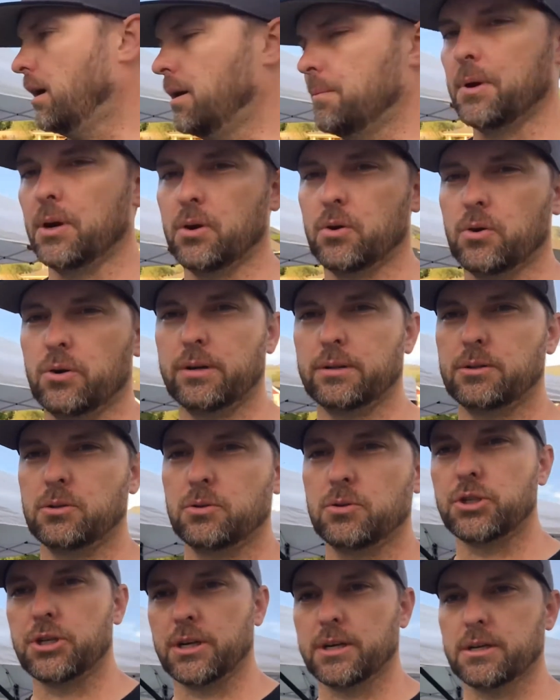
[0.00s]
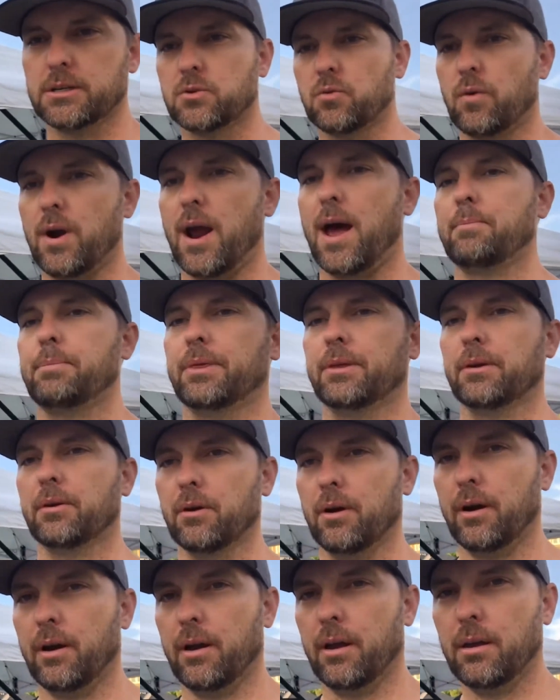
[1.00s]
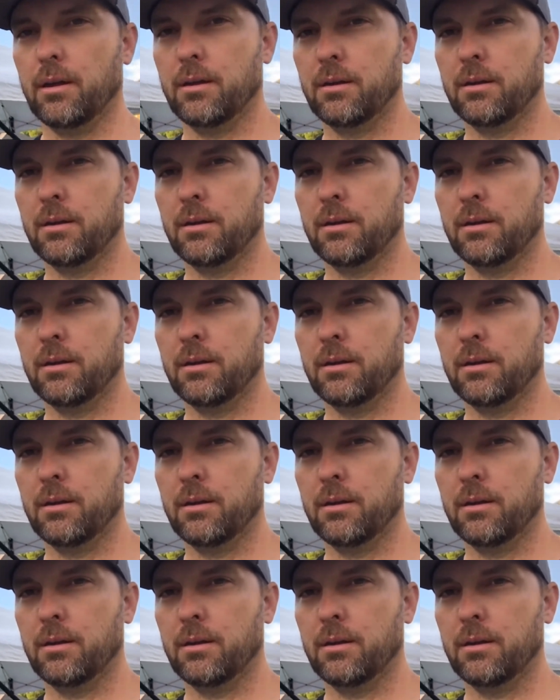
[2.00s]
I'm going to just wrap the gray.